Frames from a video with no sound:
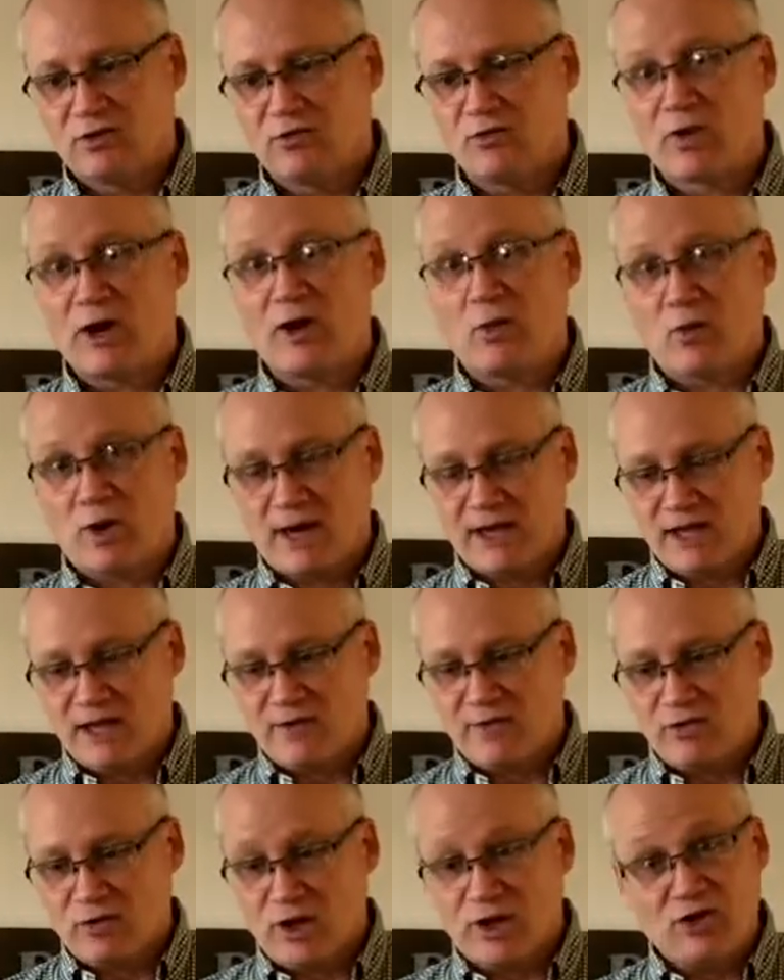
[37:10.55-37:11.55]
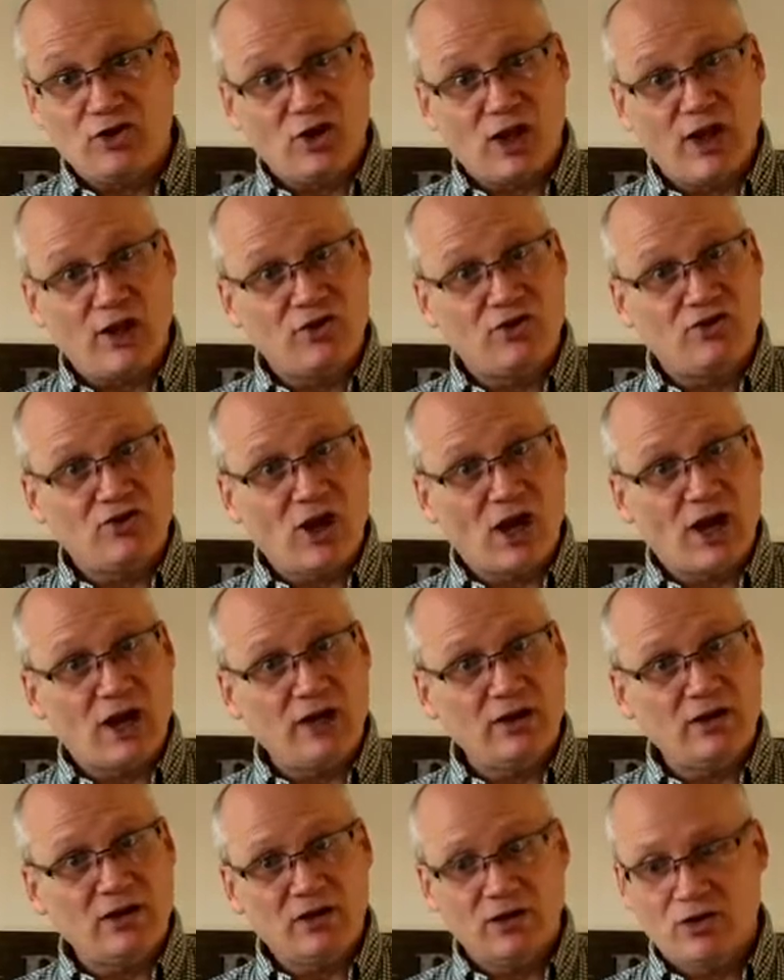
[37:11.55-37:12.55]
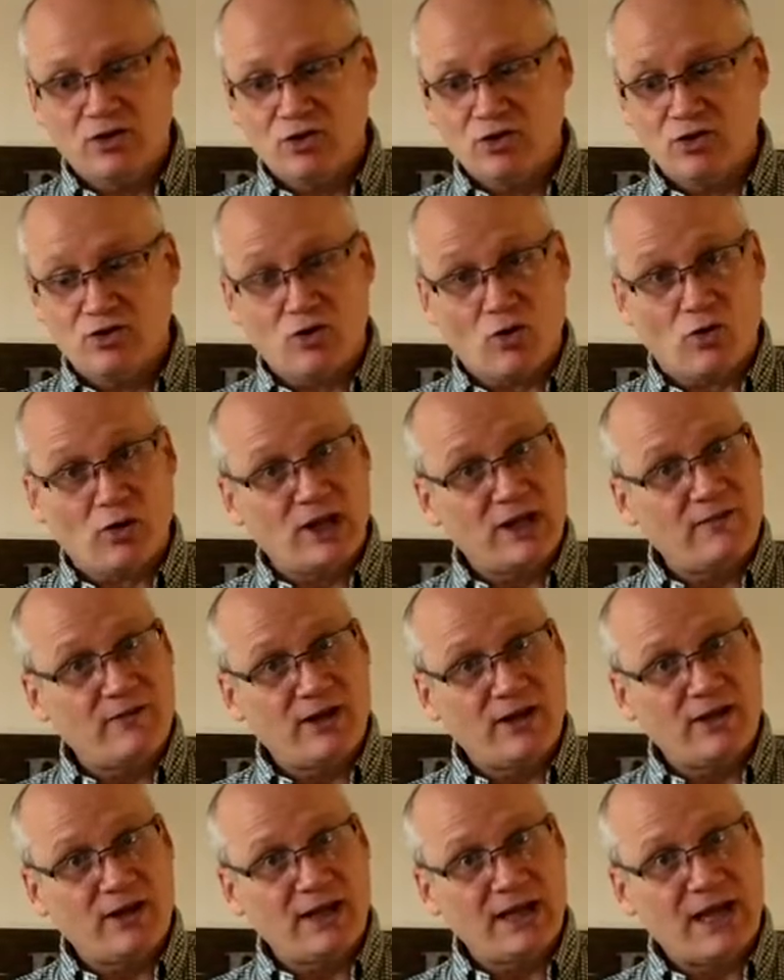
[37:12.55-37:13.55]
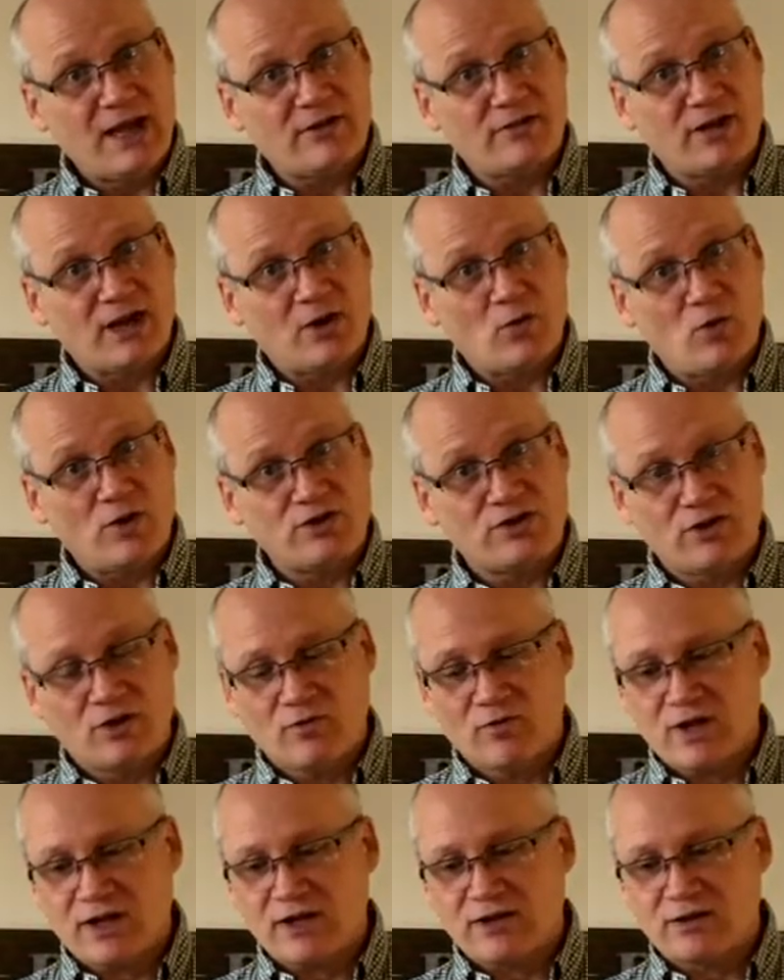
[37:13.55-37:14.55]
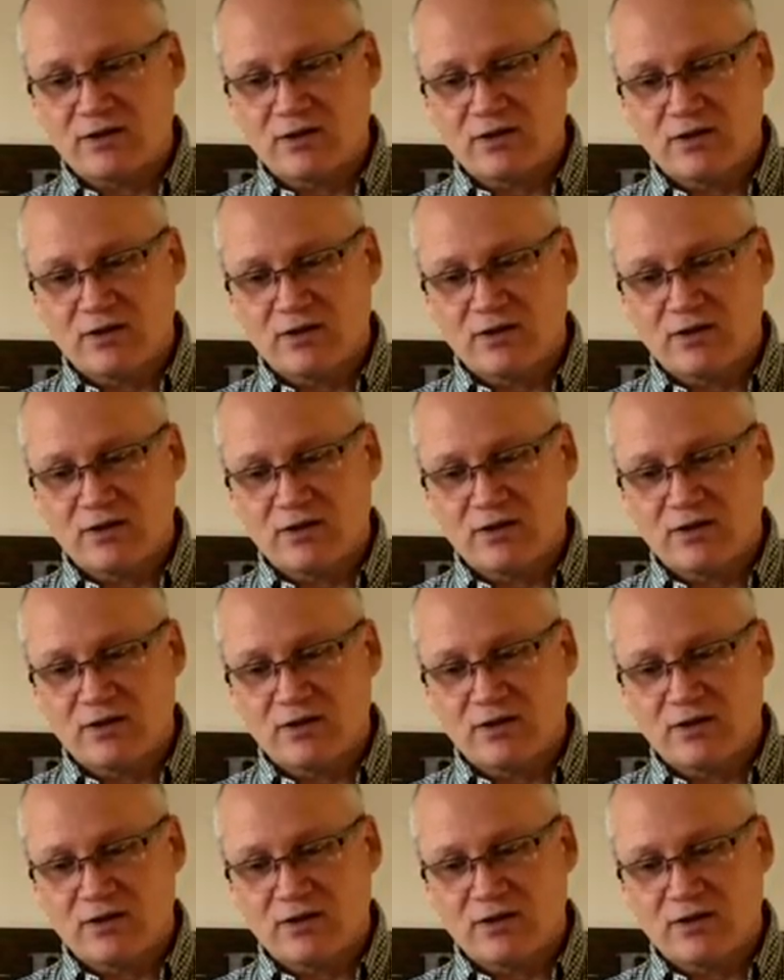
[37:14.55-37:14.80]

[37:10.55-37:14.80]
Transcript: Write what I give you. And, and John, don't leave anything out that I want you to write.